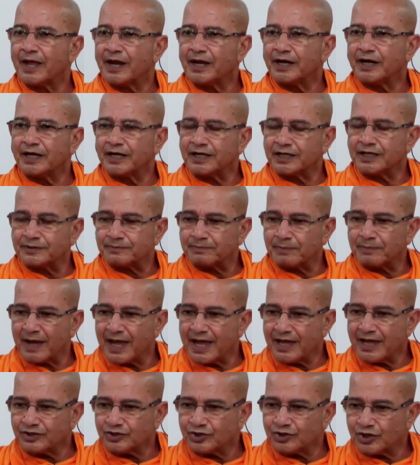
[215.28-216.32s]
It is
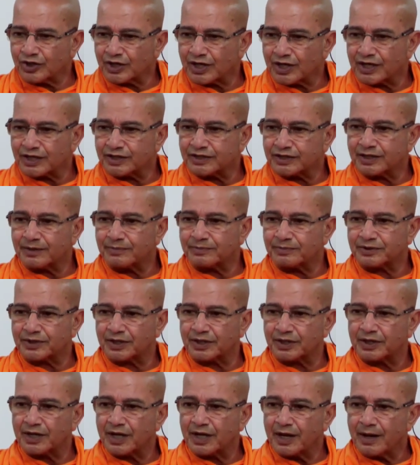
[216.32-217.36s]
based on assumption,
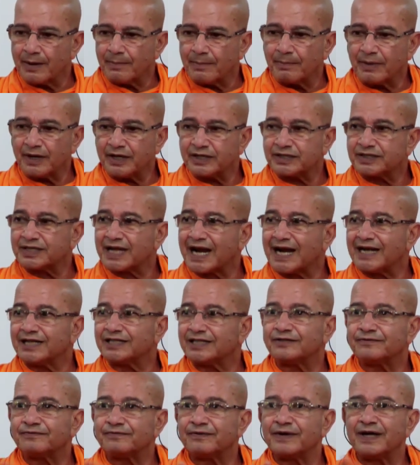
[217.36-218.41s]
but
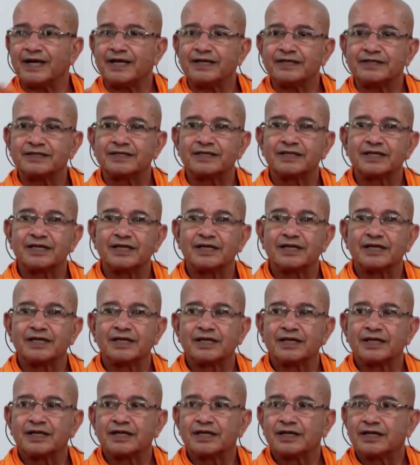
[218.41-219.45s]
satisfies
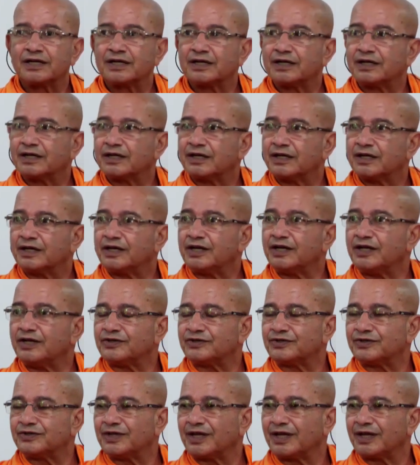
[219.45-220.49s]

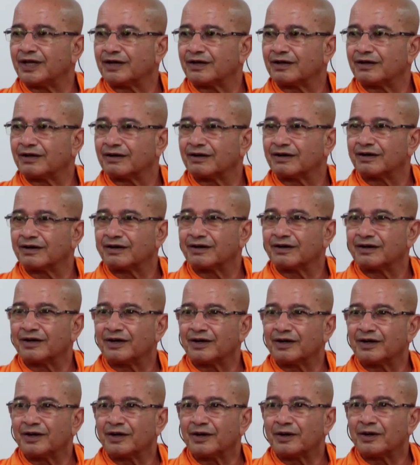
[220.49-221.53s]
reasoning.
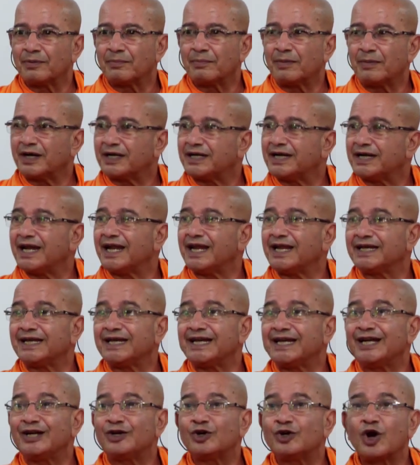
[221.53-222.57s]
But they
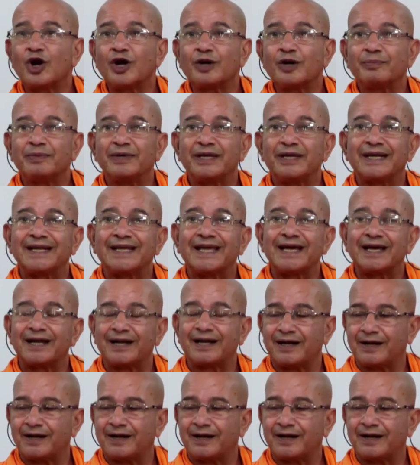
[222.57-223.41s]
need not be real.